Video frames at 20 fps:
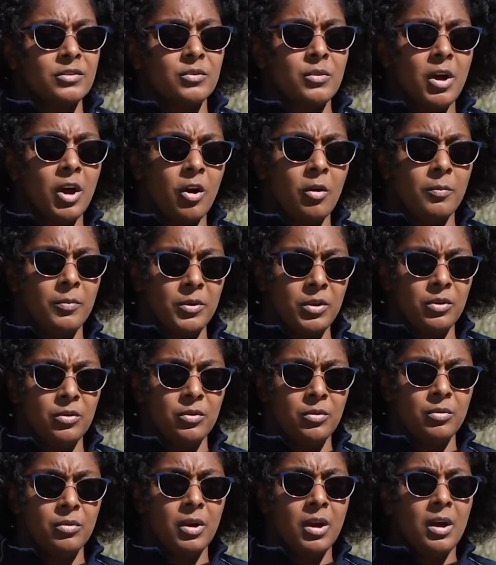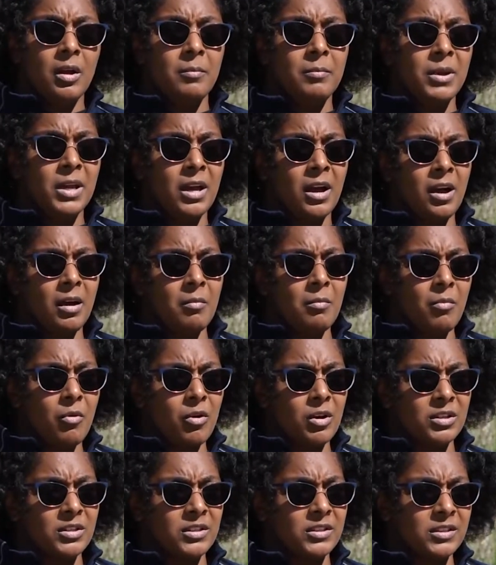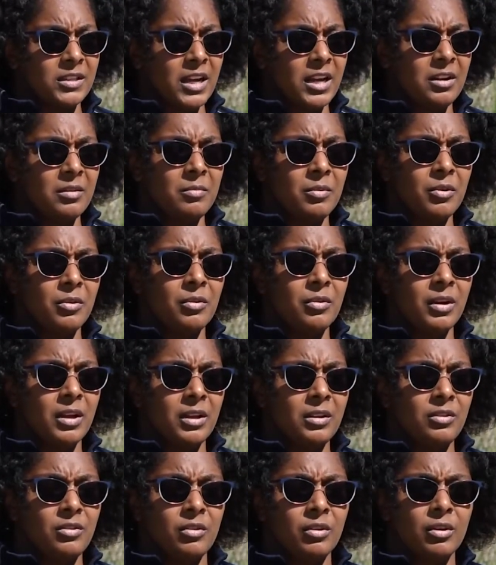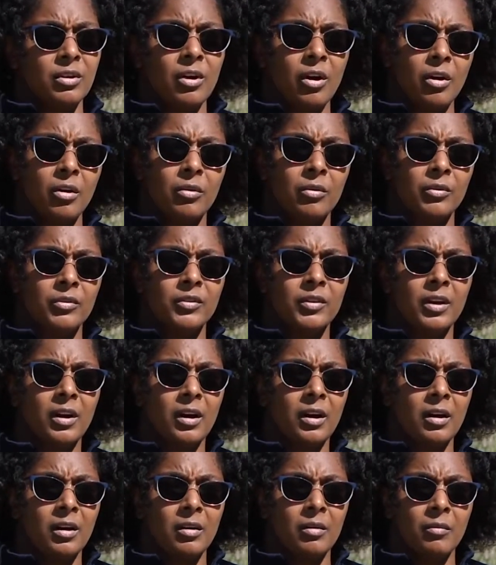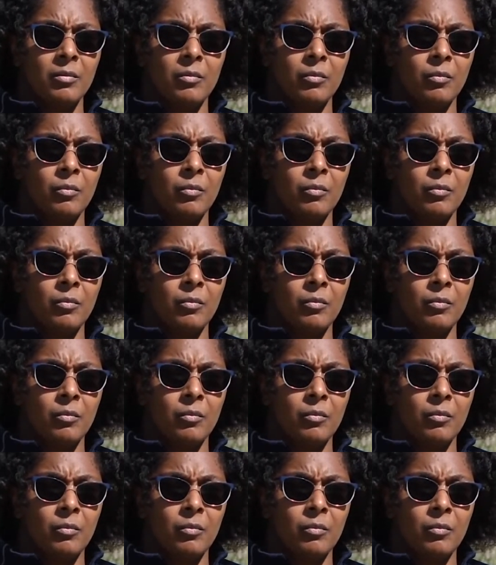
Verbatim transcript: to help you become more sustainable in your goals, um,